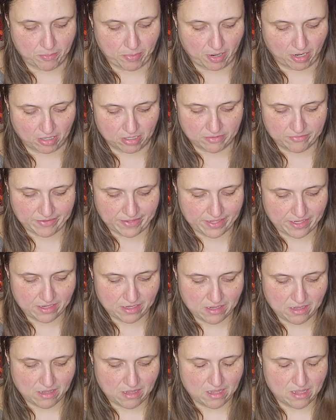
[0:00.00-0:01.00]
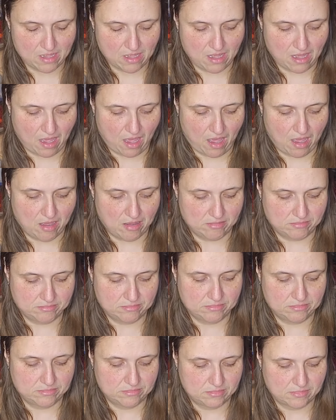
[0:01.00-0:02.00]
part of it.
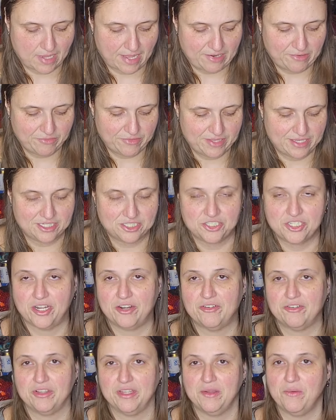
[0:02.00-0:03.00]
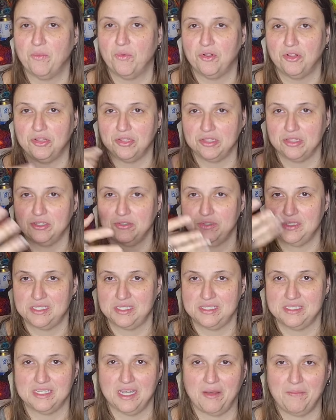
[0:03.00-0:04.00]
Um, I don't think generally wool
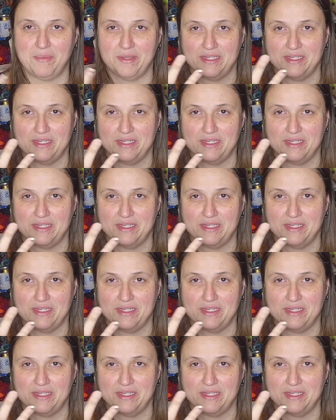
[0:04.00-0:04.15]
loosens up.